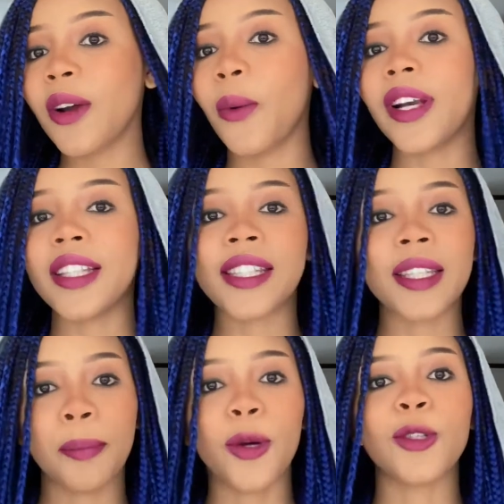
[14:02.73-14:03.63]
what it's
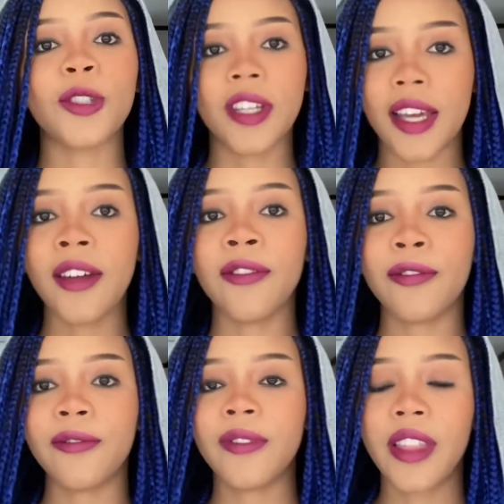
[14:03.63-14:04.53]
supposed to give.
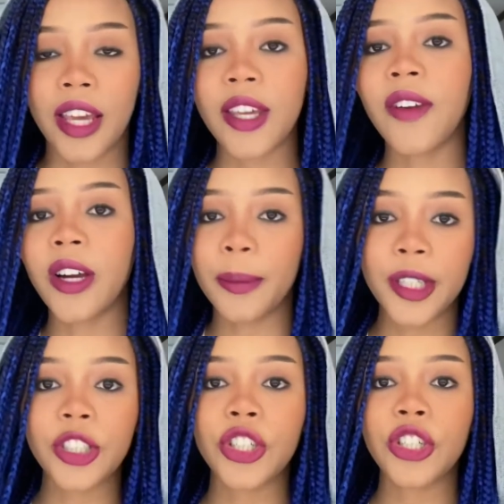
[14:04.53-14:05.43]
Thank you very
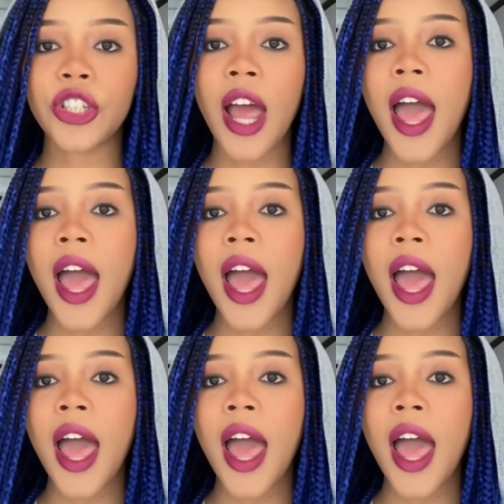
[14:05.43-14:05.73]
much.